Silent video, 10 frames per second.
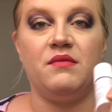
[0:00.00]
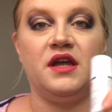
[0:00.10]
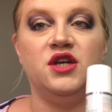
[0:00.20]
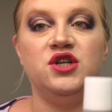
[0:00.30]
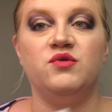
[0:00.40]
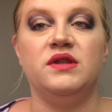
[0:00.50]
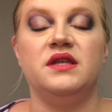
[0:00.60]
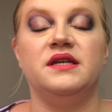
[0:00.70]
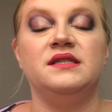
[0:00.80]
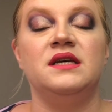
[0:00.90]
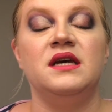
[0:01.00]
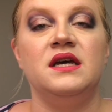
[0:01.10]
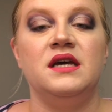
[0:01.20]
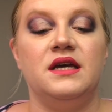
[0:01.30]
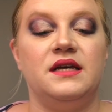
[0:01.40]
My issue with this
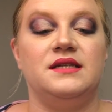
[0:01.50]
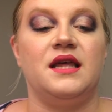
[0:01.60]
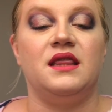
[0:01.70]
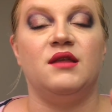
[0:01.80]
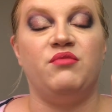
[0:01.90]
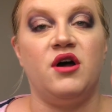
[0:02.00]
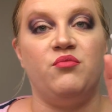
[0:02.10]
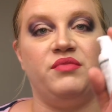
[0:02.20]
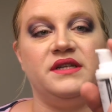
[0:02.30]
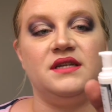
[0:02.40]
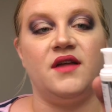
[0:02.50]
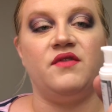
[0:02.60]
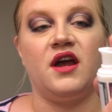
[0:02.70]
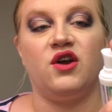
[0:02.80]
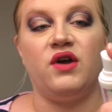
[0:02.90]
is that the pump is not
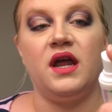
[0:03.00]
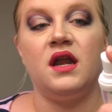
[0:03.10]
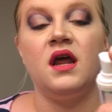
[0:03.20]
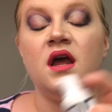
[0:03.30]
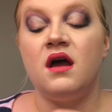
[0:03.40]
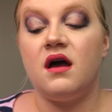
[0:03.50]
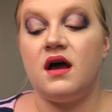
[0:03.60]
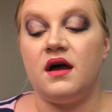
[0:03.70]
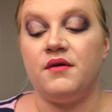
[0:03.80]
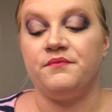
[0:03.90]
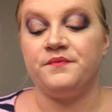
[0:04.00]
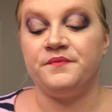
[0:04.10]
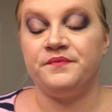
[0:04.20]
that great. I